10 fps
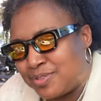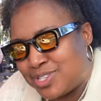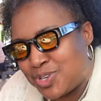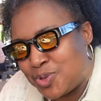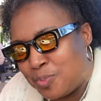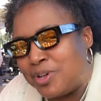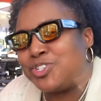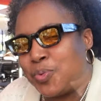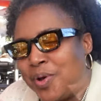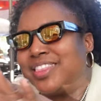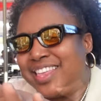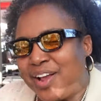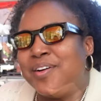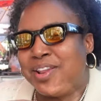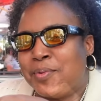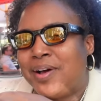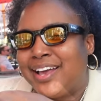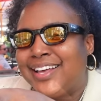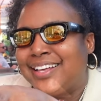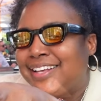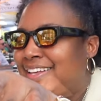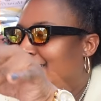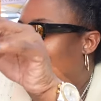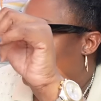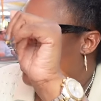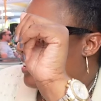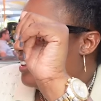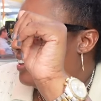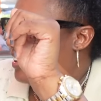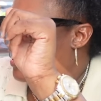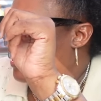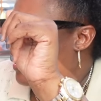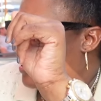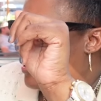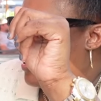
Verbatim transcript: to, but you went there anyway. Just let me know